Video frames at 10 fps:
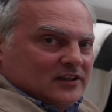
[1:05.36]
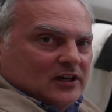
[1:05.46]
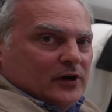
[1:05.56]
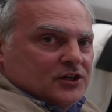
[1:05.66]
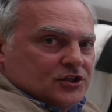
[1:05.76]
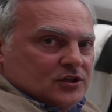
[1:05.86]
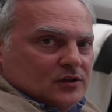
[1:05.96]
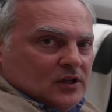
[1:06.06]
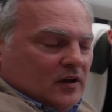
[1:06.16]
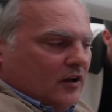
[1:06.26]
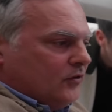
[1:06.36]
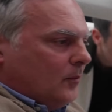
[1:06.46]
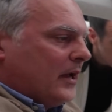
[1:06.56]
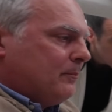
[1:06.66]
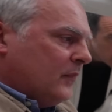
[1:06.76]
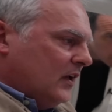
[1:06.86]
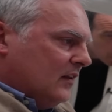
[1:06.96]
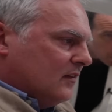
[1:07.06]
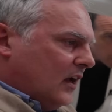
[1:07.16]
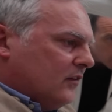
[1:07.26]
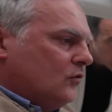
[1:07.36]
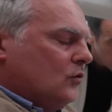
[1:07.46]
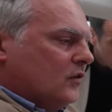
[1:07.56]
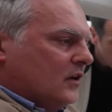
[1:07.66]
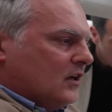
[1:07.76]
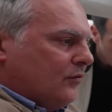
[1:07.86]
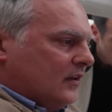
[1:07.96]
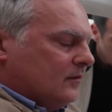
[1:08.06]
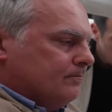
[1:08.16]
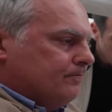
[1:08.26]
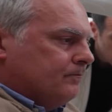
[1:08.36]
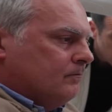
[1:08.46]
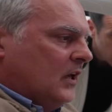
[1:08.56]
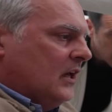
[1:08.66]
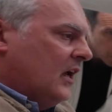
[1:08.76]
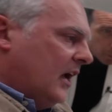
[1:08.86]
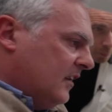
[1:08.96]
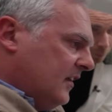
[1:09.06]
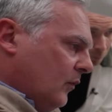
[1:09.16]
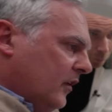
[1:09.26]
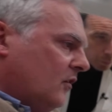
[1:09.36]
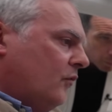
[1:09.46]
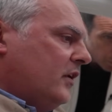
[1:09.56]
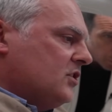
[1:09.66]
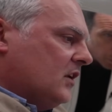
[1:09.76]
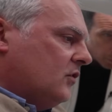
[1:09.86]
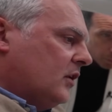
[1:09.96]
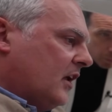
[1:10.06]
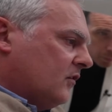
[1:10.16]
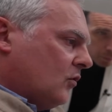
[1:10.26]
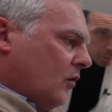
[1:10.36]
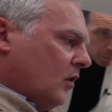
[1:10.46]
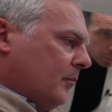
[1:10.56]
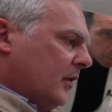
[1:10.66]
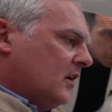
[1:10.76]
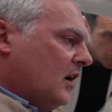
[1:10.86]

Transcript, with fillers: integration of the map inside the user interface. And here with the widget, you can scroll up and